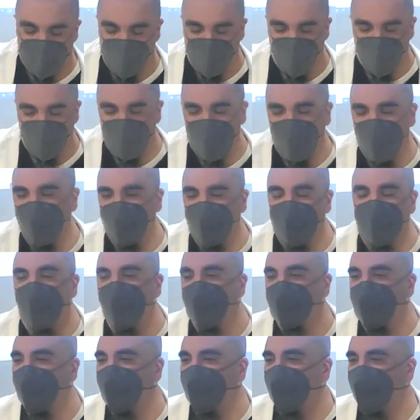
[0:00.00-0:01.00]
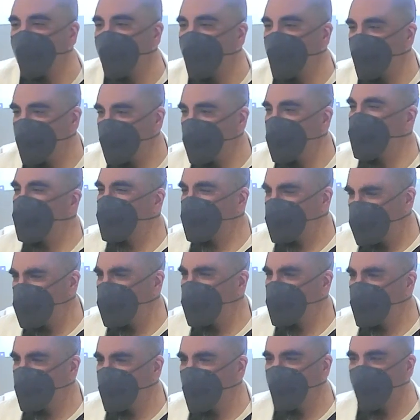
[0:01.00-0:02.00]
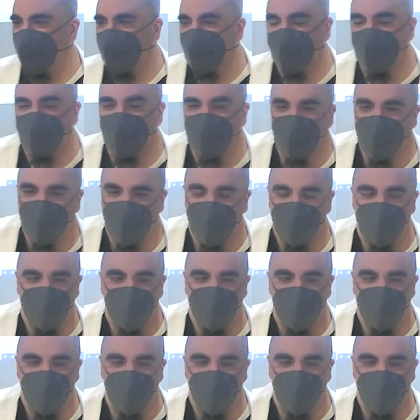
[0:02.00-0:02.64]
It'll cover something to that effect. Does that make sense?